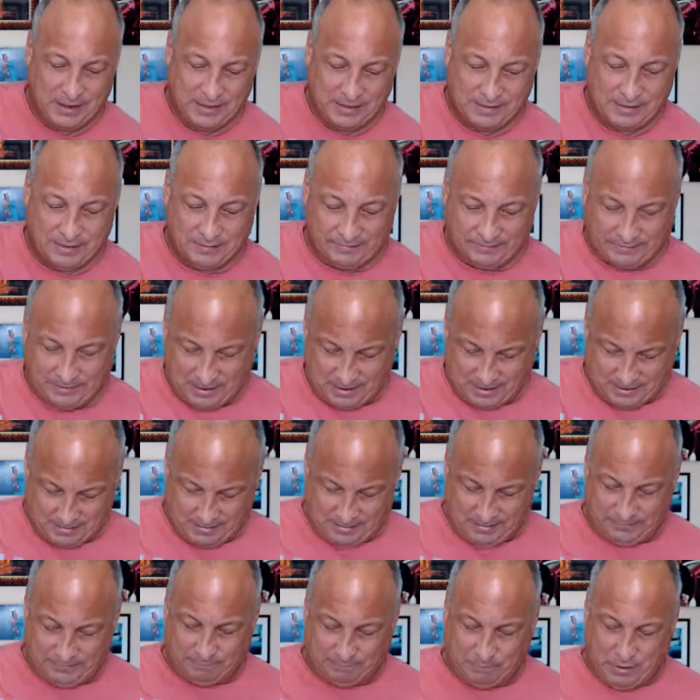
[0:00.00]
This
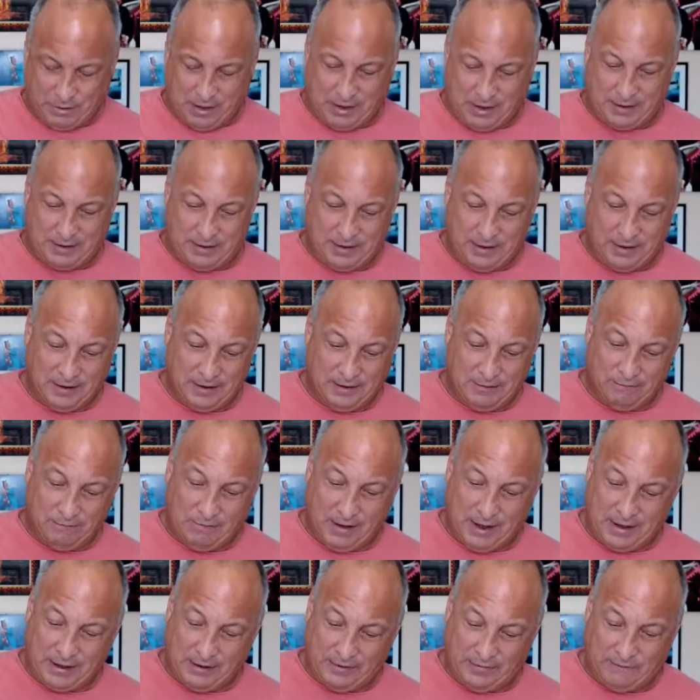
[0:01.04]
bud
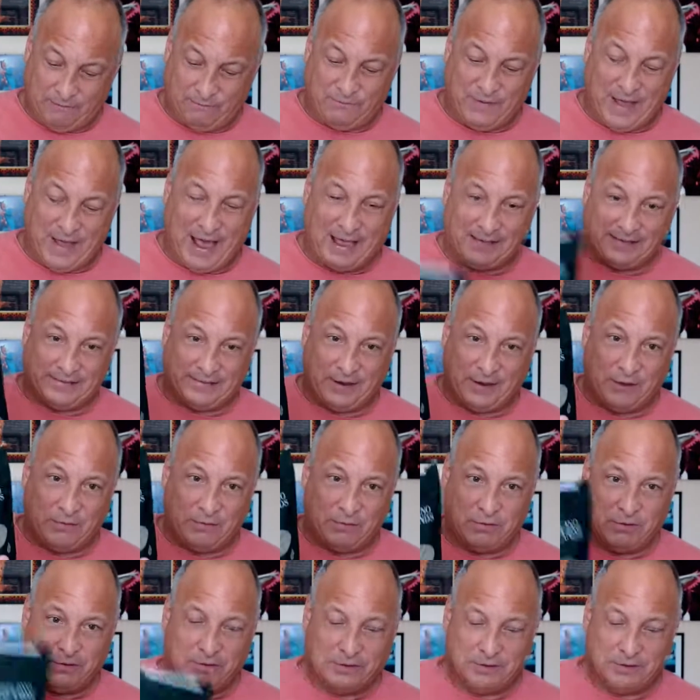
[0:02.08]
right here, the Fatso,